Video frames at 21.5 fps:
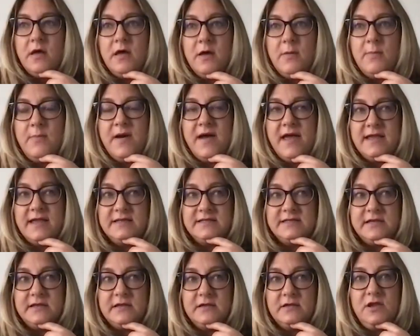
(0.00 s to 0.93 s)
But,
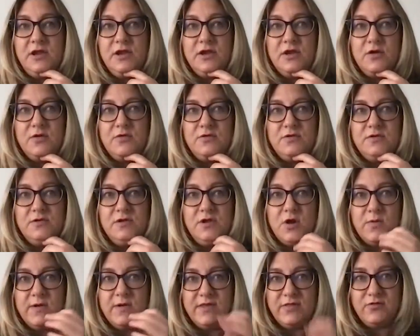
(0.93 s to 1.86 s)
you know,
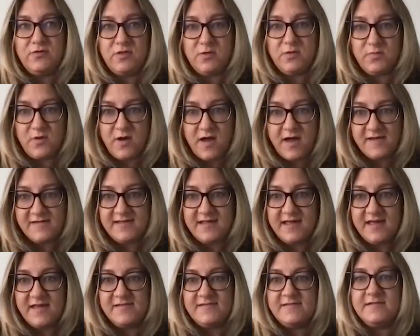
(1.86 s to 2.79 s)
going through the
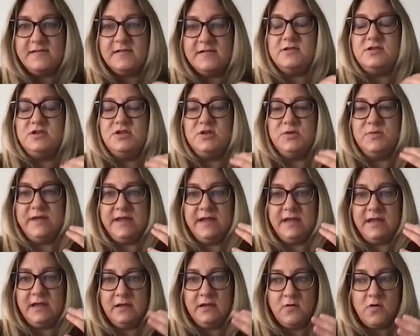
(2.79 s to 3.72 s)
process,
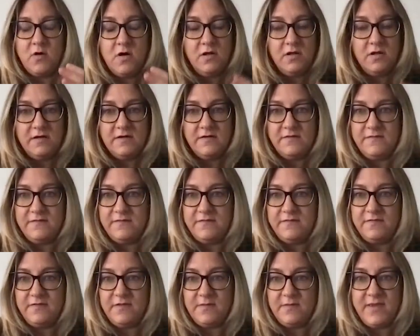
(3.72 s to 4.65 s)
doing all of
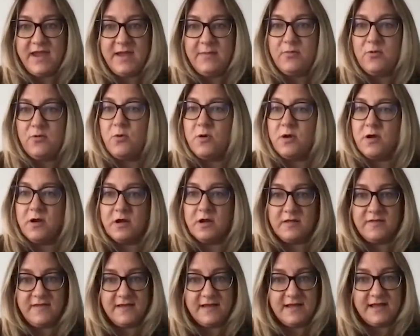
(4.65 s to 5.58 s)
the
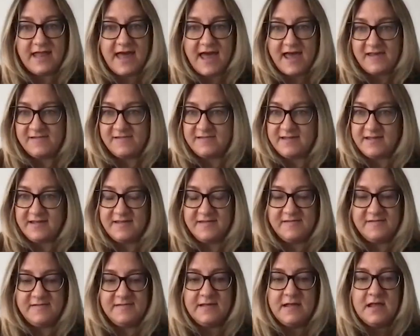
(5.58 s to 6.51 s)
paperwork, the
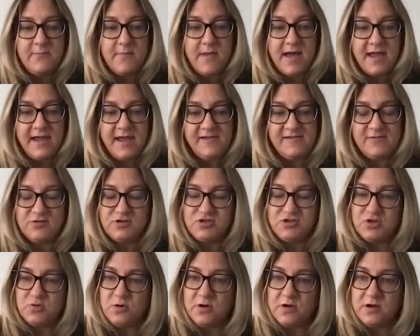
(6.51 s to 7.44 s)
classes, my
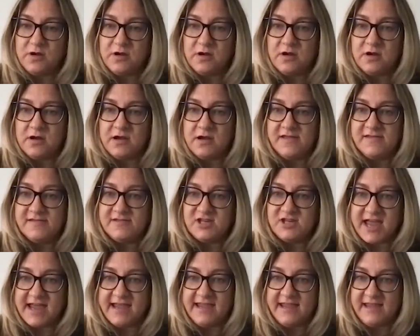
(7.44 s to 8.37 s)
social worker is
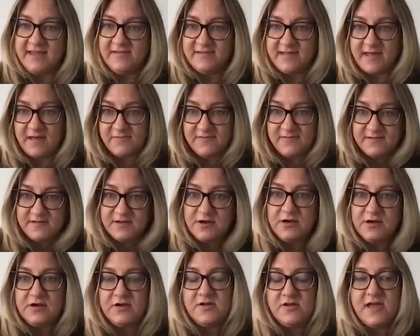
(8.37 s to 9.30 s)
Jackie
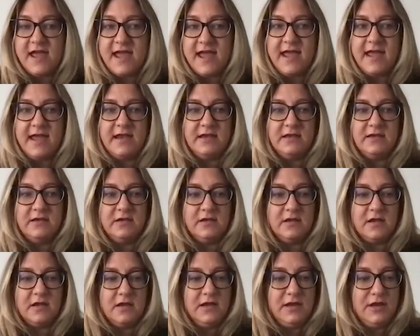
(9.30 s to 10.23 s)
Zausner, and,
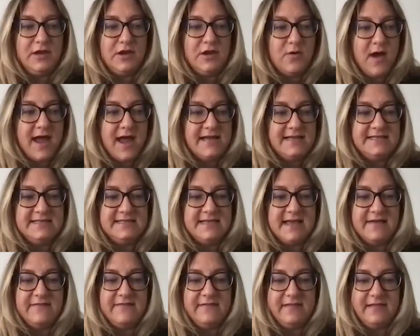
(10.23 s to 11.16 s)
you know, I
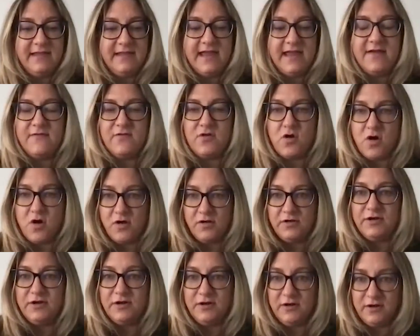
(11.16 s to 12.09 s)
definitely have
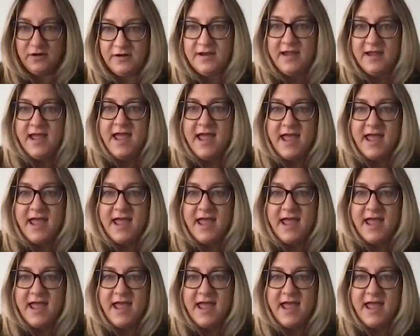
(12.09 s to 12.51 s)
called her